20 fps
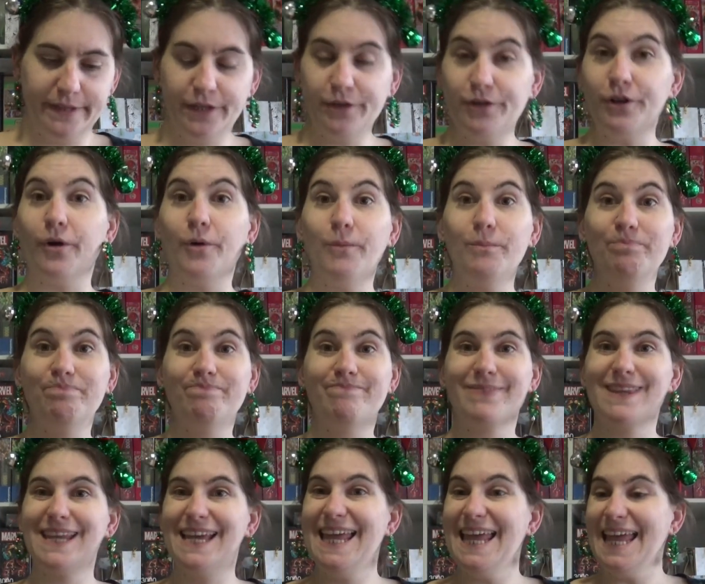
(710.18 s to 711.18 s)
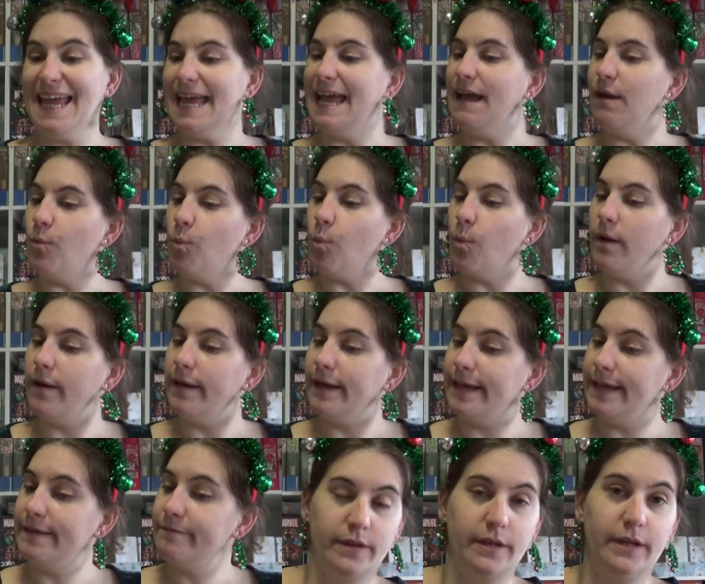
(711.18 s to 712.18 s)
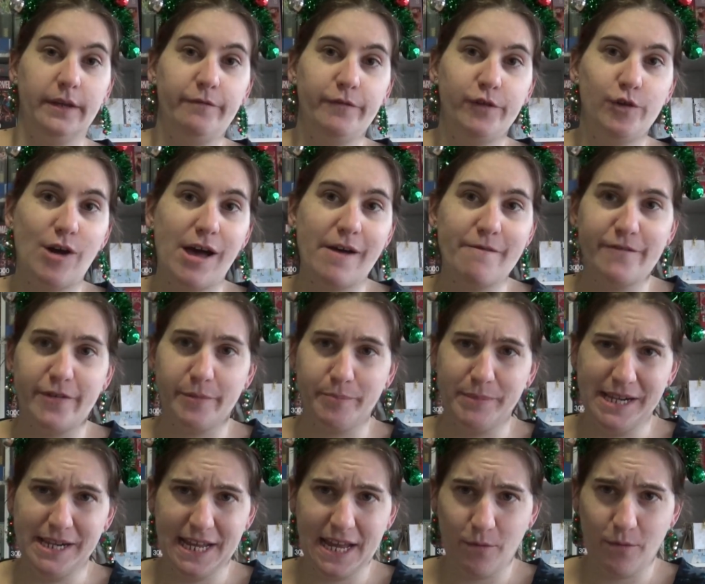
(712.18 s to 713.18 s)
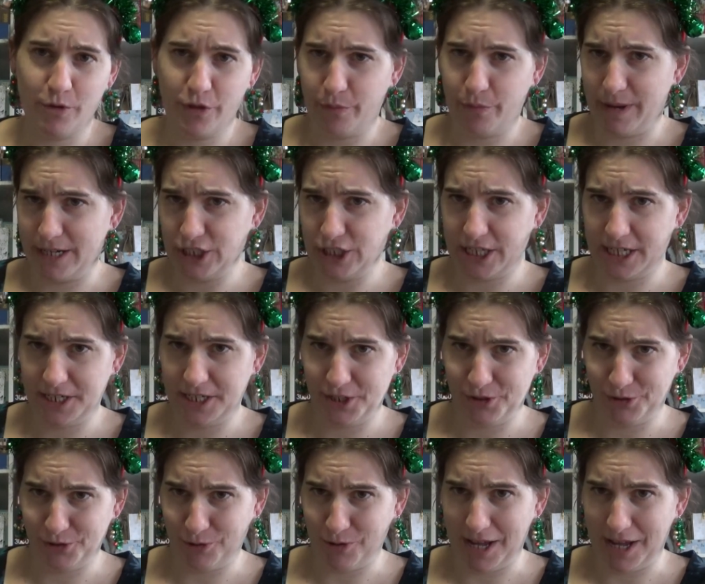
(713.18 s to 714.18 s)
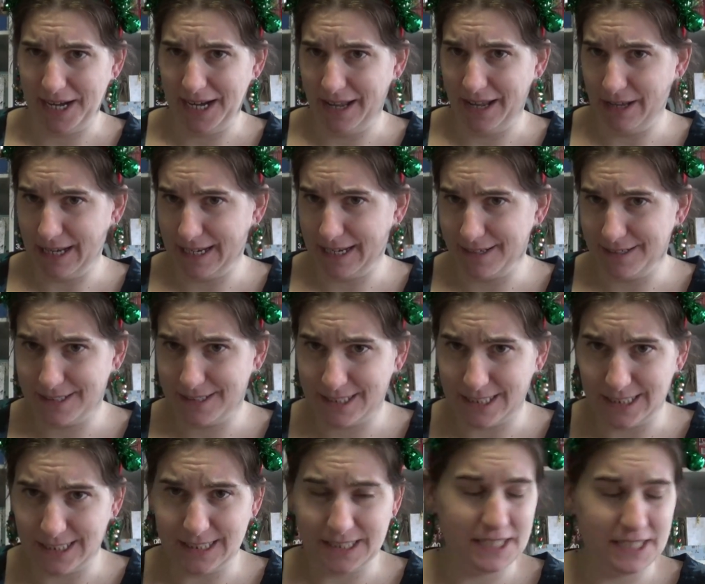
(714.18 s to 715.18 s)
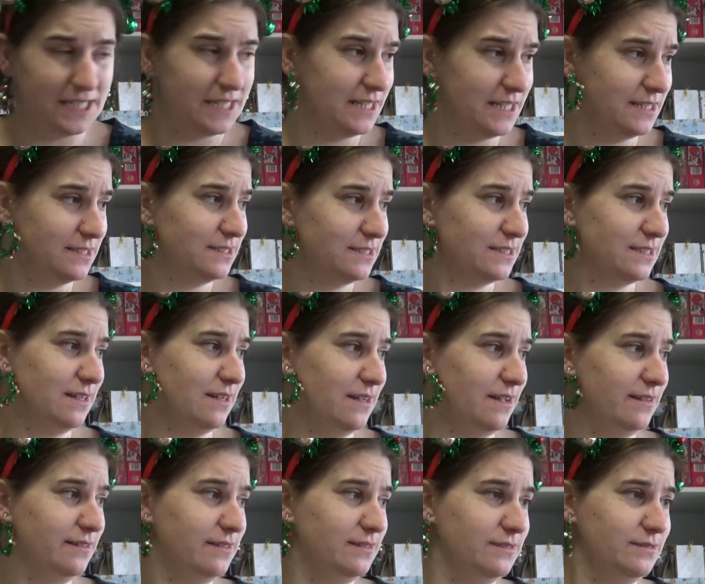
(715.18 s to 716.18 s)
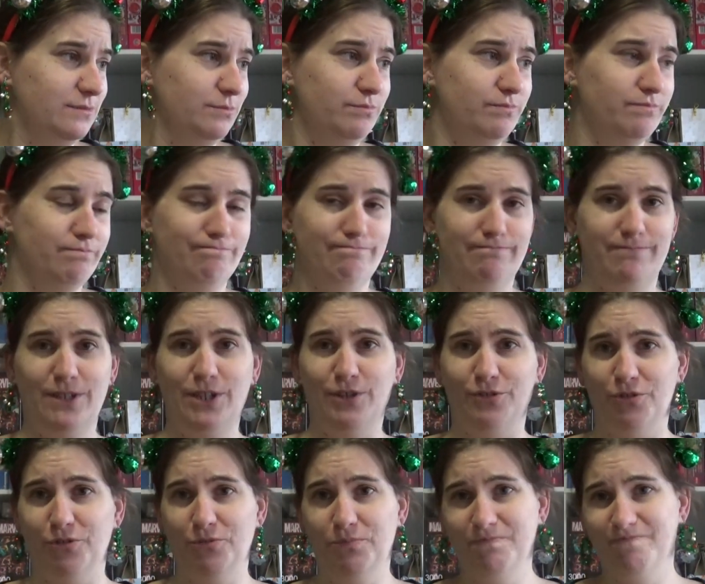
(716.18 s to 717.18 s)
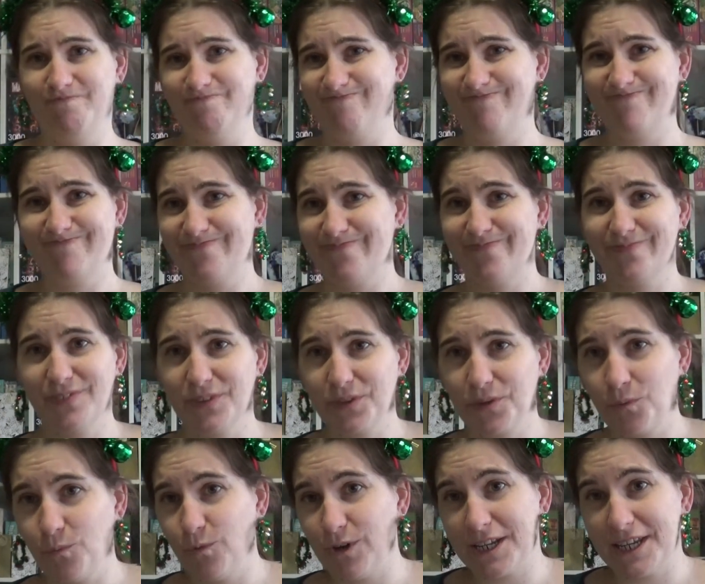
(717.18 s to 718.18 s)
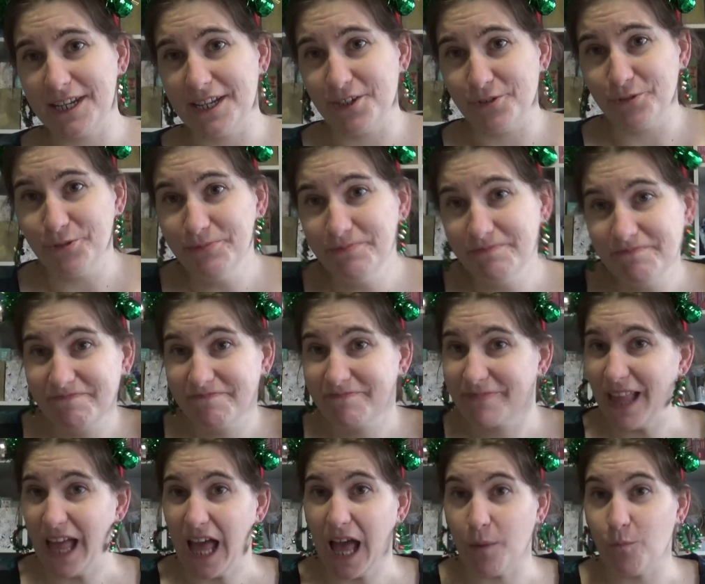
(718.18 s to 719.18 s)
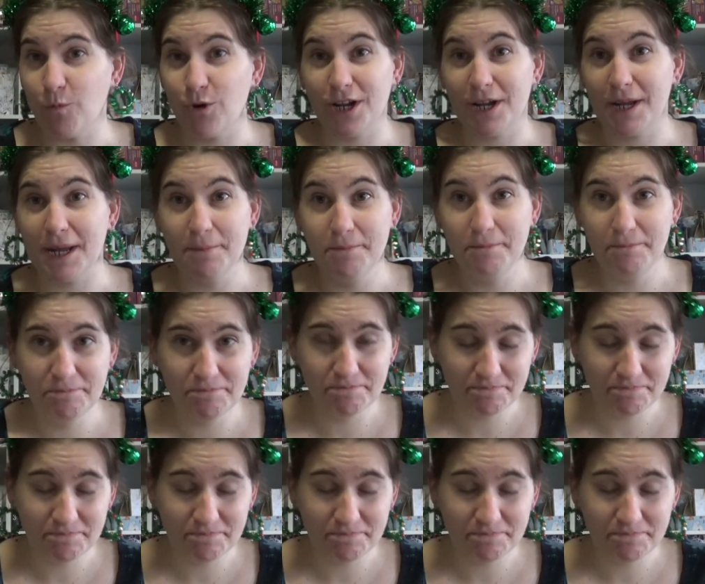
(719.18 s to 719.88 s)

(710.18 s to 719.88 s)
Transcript: you know, if if you are familiar with my channel, you know I like Disney, and you know, what can I do? I'm what I am.